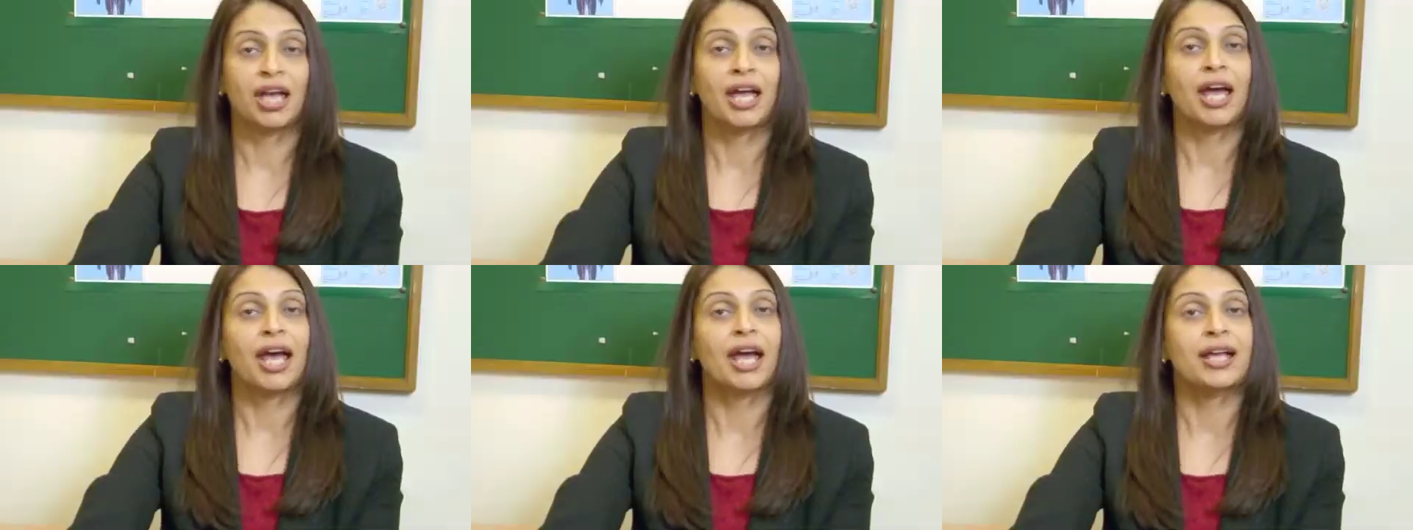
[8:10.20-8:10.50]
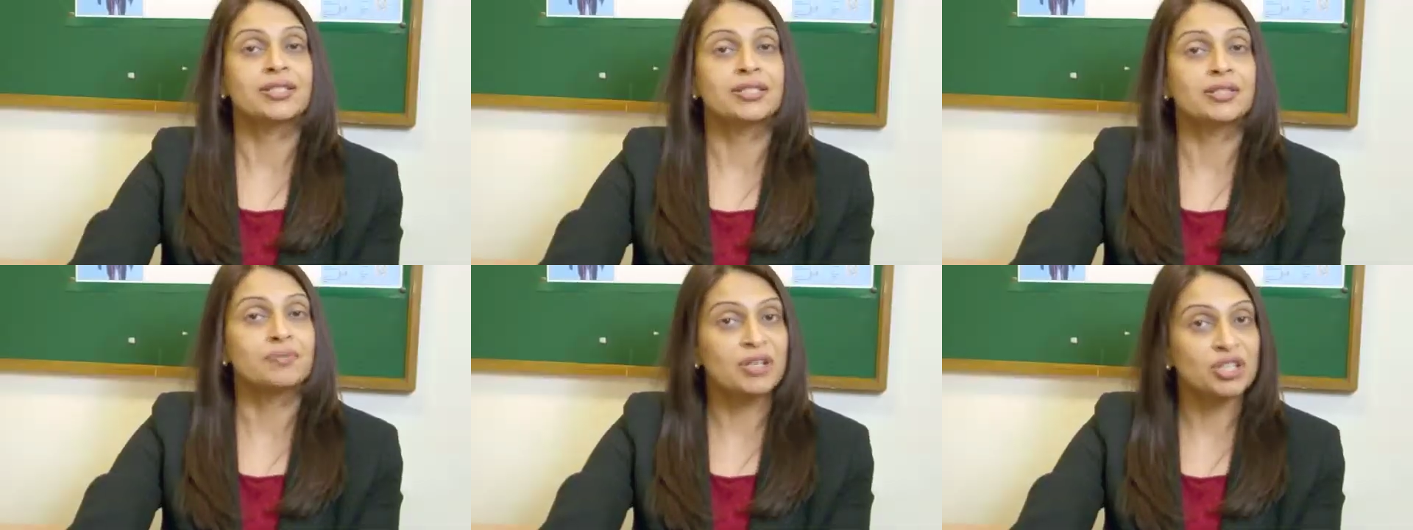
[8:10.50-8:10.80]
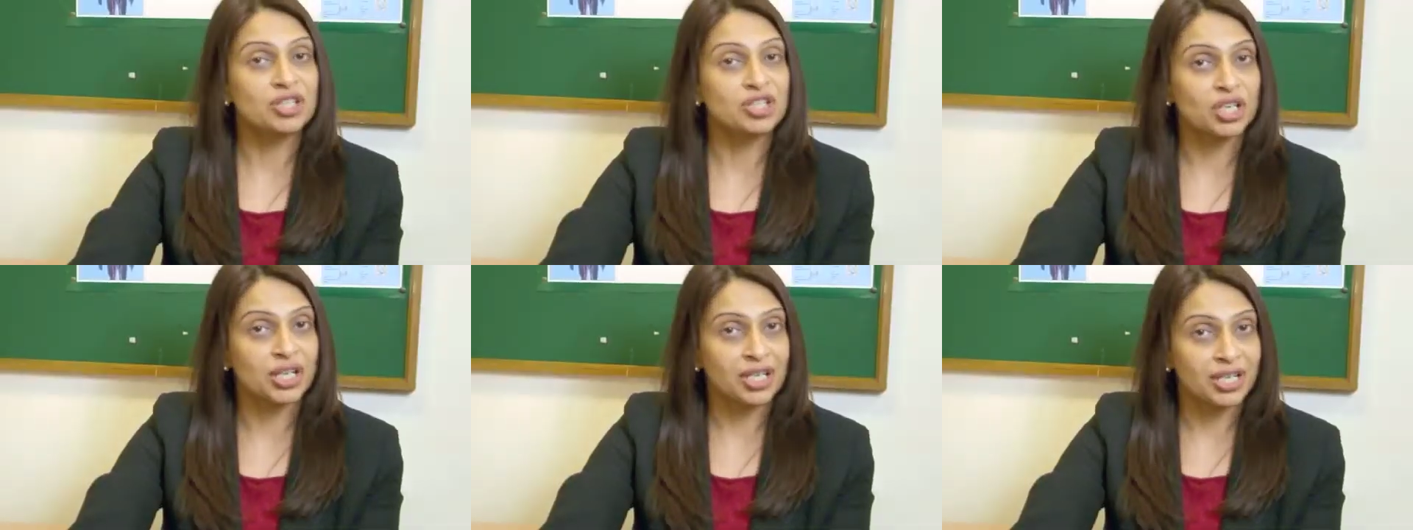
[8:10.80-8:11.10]
as
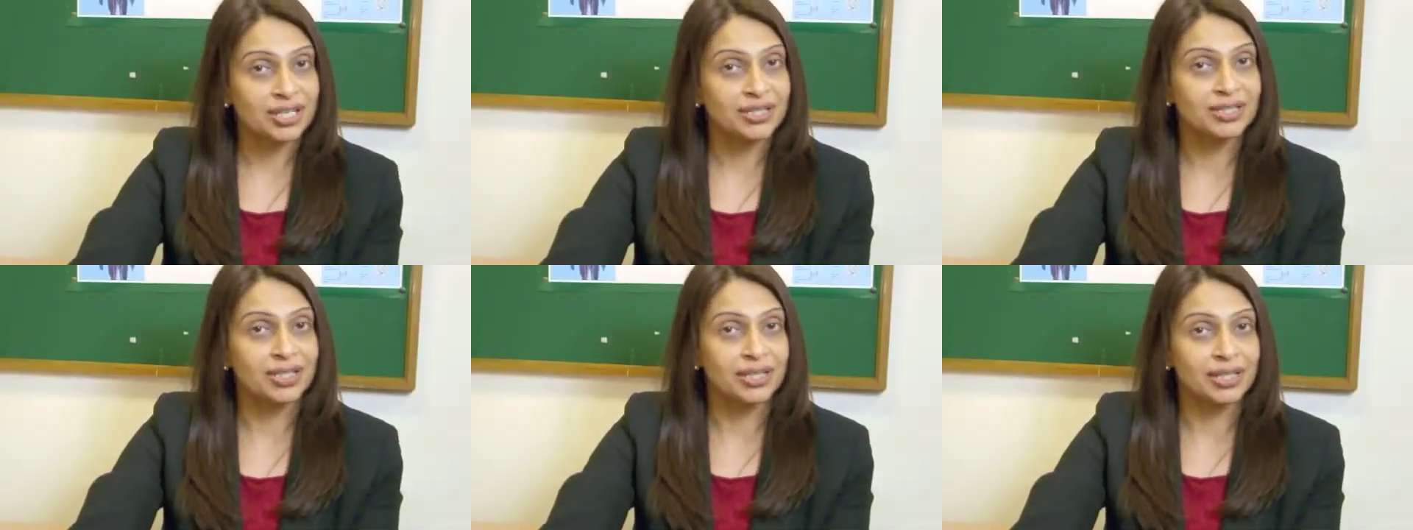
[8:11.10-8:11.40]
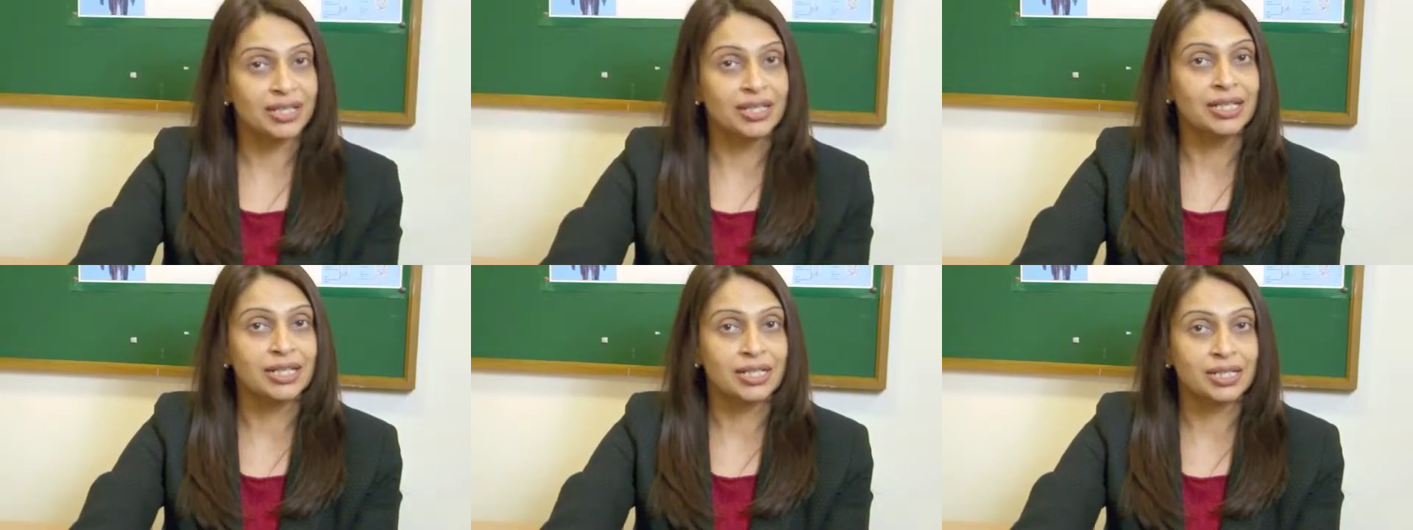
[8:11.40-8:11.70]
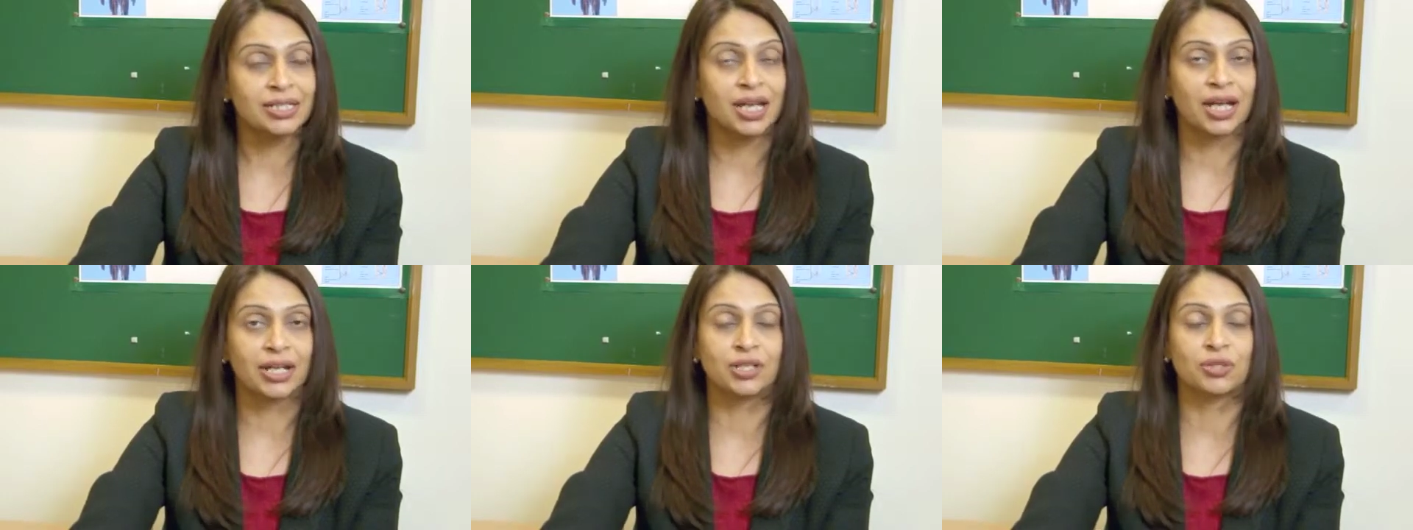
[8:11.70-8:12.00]
dementia is a clinical
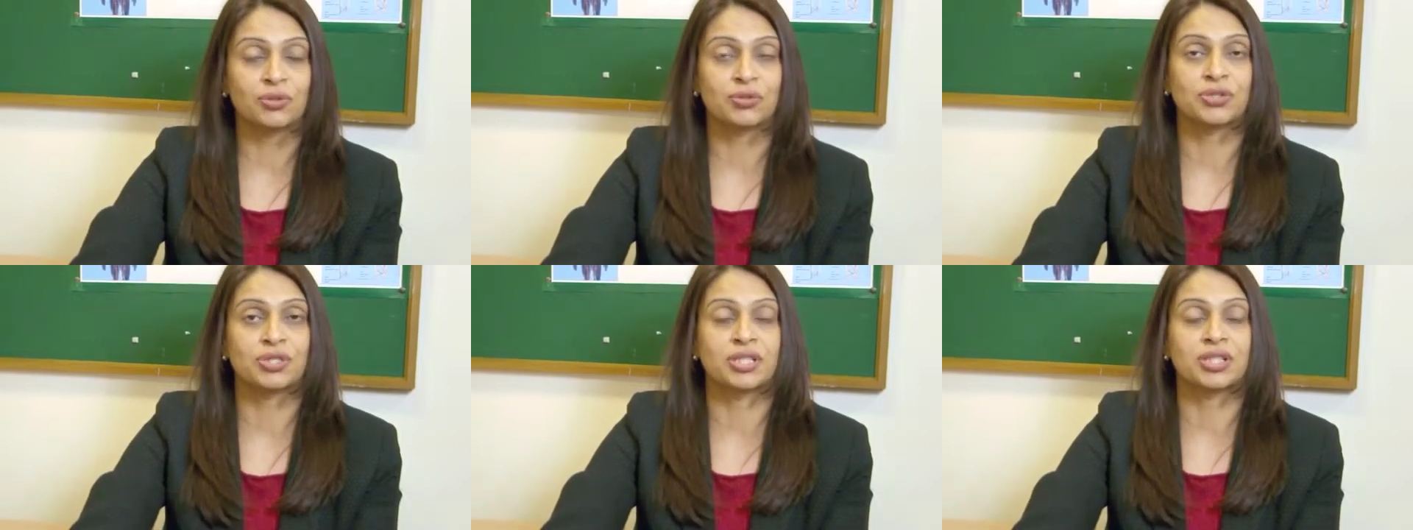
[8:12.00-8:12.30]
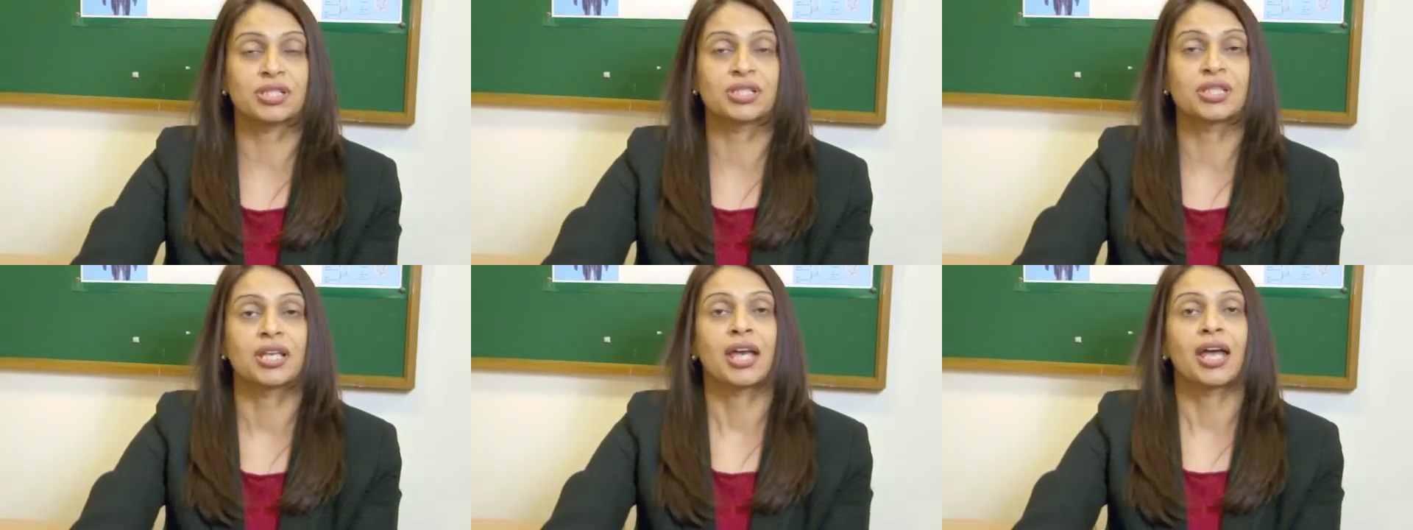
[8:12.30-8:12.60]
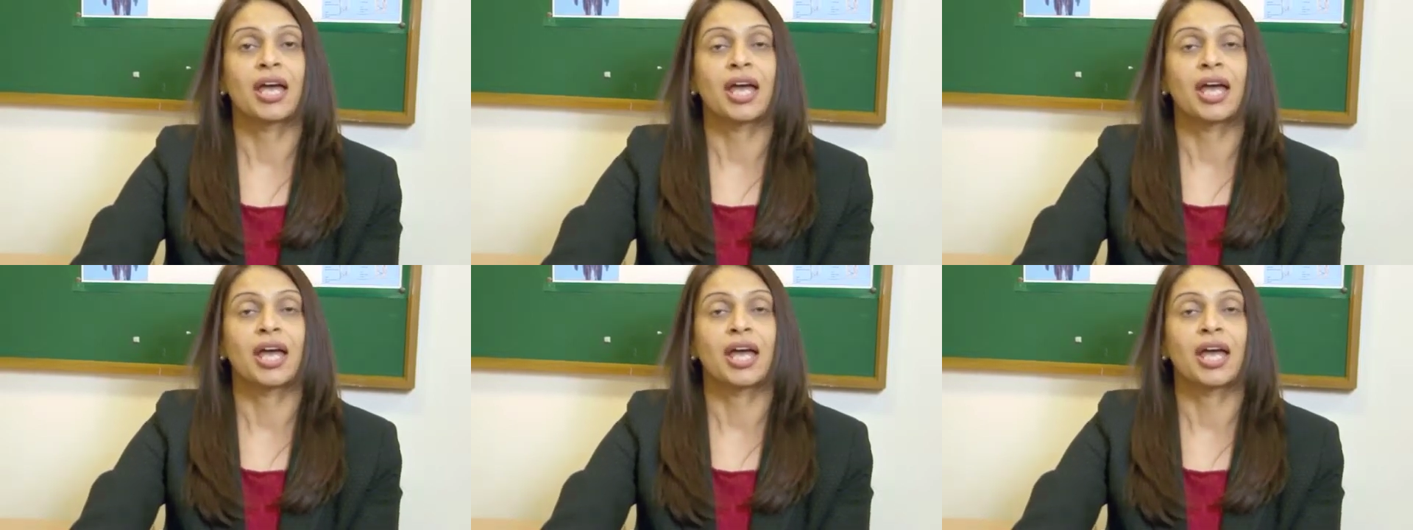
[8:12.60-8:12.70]
diagnosis,